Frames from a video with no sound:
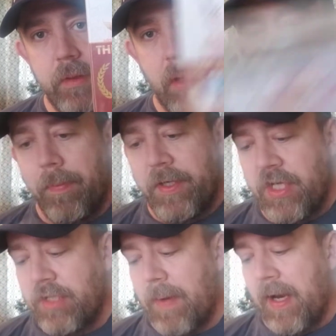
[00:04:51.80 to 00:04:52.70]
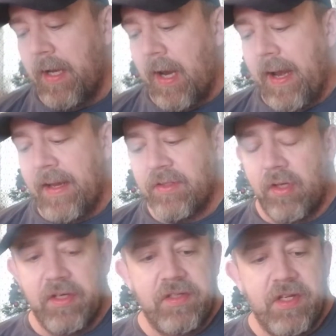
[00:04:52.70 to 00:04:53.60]
RPGs by NIS on
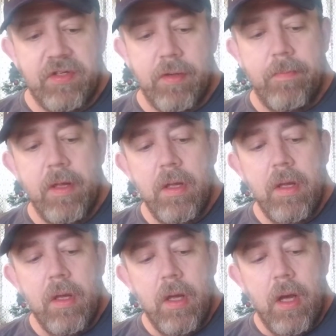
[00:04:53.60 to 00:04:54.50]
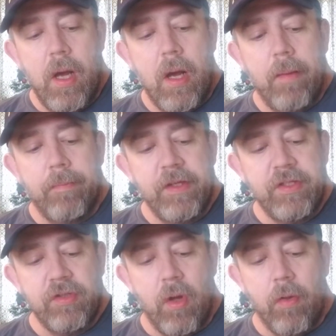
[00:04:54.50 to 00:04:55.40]
the system. This
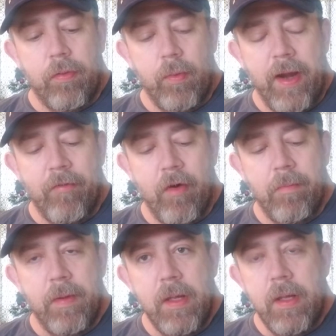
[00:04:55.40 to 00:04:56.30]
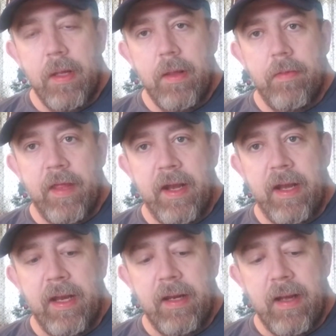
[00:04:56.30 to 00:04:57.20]
is all 3 of them.
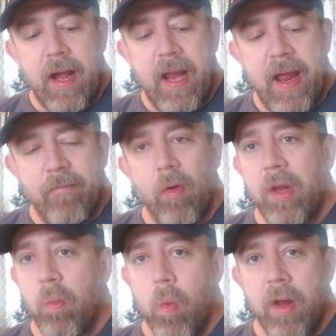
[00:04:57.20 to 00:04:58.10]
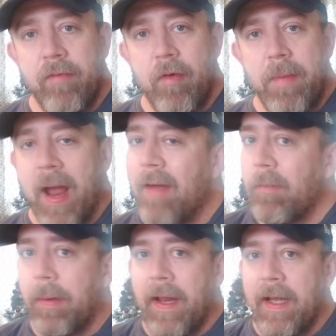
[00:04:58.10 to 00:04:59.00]
I have only one of them. I haven't
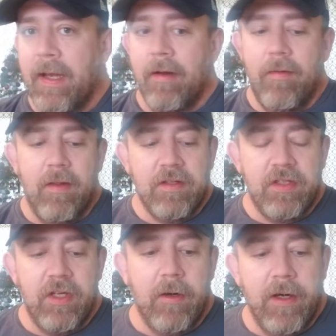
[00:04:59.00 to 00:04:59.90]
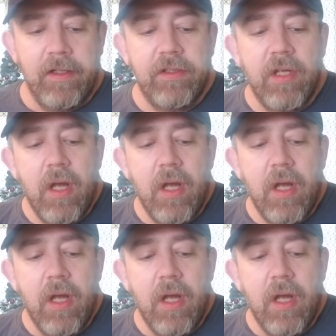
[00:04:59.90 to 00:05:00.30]
played any of this series.